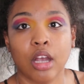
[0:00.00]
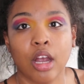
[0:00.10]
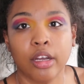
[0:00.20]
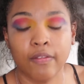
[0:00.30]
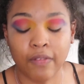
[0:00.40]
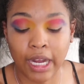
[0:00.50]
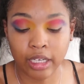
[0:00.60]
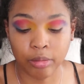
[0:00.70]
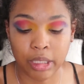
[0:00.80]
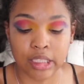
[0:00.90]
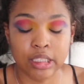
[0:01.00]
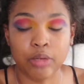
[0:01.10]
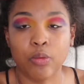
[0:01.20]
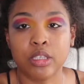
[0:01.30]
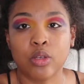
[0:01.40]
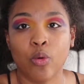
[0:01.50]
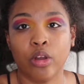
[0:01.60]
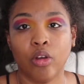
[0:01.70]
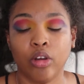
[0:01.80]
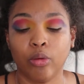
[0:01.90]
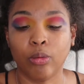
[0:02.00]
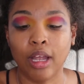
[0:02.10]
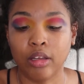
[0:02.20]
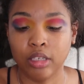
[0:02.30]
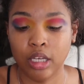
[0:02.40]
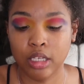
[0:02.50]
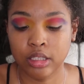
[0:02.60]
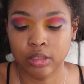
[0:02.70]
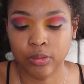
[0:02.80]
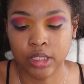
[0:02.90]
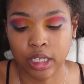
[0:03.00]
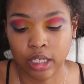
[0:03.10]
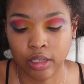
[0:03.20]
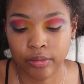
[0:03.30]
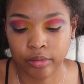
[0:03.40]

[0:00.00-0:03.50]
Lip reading: environments and what's going on around us. One second.